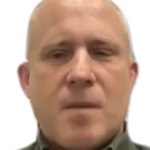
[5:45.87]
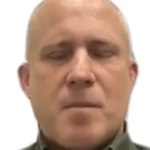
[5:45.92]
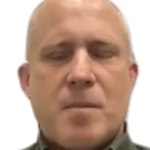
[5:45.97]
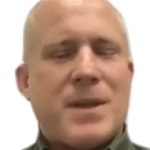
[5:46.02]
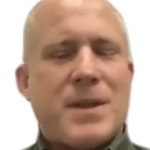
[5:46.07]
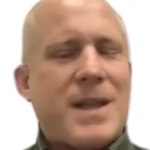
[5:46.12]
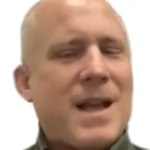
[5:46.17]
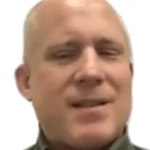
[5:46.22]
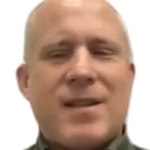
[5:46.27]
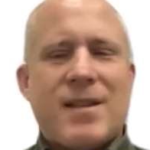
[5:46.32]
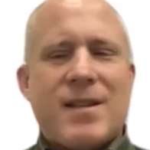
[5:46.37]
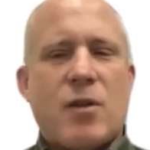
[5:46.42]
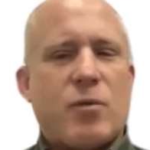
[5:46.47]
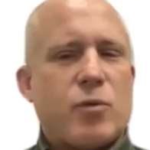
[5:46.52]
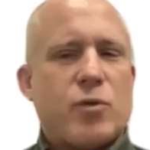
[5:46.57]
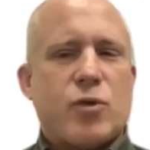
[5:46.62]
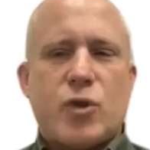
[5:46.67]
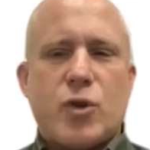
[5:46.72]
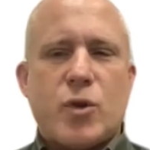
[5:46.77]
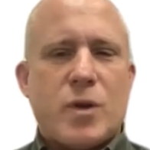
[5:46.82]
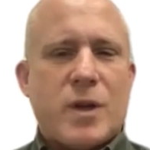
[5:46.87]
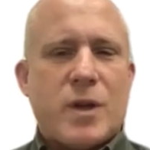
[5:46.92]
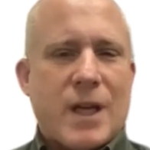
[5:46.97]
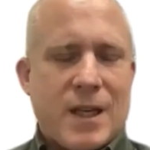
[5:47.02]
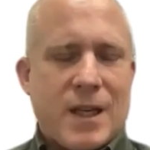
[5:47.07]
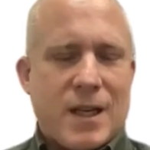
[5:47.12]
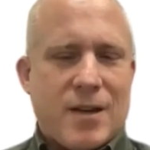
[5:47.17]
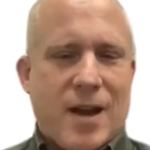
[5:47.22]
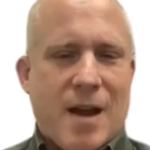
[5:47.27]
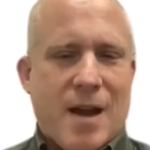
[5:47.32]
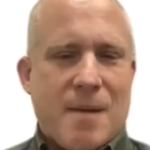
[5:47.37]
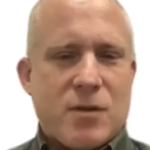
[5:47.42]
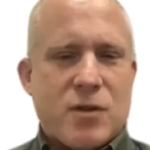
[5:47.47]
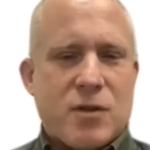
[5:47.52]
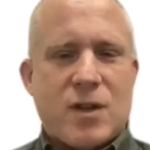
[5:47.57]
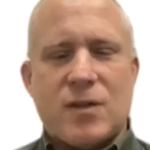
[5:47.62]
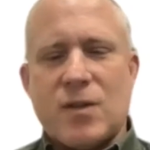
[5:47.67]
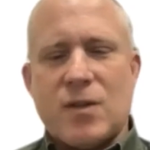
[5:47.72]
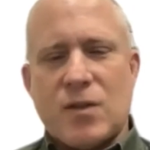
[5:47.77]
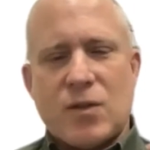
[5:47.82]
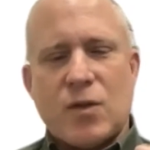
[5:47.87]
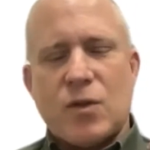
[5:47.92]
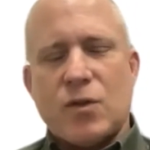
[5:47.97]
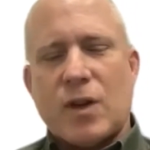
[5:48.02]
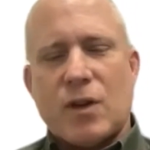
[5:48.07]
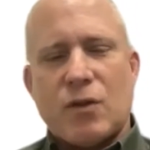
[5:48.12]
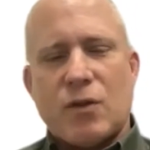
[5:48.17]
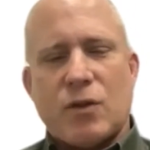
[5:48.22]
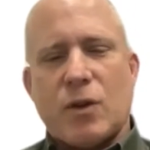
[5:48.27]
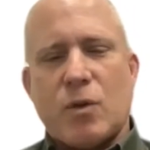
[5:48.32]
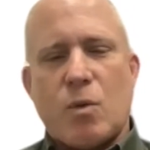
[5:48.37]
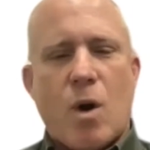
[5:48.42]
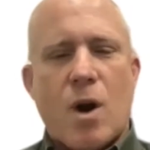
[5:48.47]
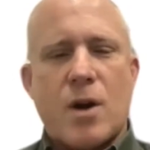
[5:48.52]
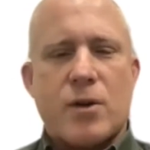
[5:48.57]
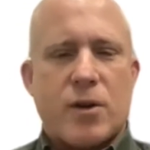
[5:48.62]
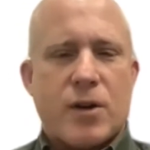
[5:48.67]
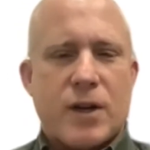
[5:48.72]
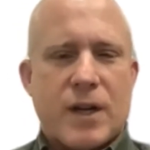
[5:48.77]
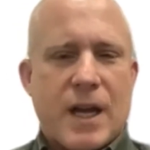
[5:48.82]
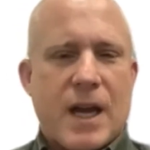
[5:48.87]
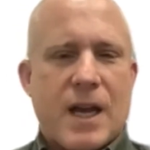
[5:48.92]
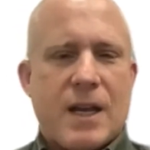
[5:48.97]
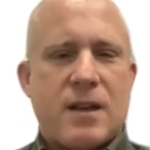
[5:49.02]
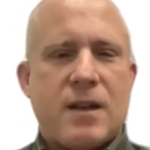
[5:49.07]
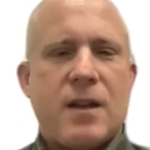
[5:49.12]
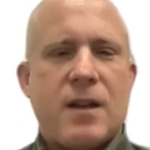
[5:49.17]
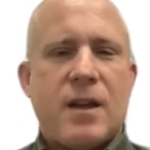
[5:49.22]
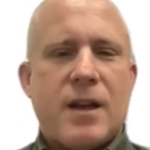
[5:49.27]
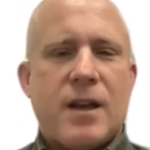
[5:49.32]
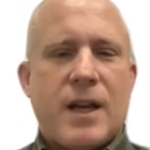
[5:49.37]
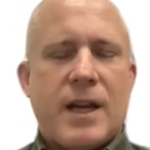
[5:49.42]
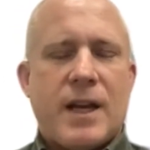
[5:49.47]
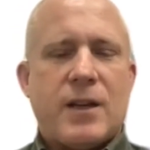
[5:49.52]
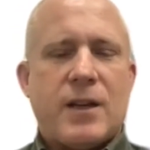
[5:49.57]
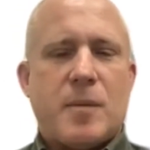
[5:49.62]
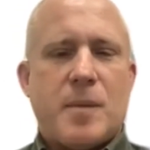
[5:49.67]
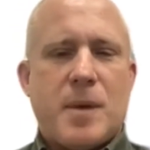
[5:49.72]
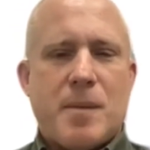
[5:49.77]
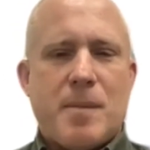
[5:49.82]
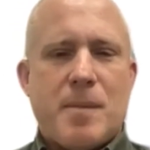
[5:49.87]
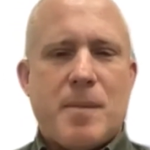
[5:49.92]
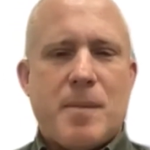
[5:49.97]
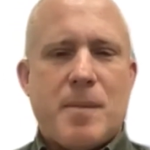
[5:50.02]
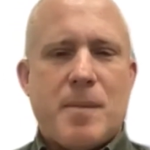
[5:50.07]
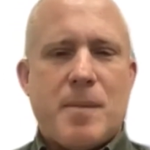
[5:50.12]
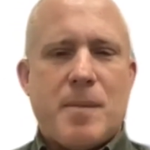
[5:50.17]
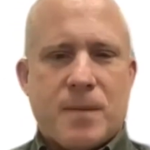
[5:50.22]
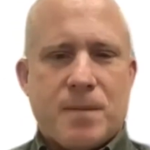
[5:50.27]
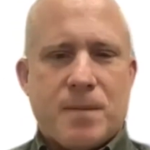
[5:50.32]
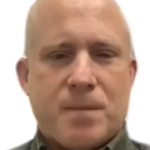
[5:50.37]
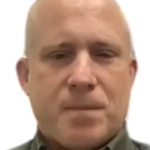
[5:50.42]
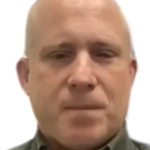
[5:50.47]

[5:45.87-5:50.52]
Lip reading: But that's not true kidney damage, because as soon as I drink water again, it'll be better.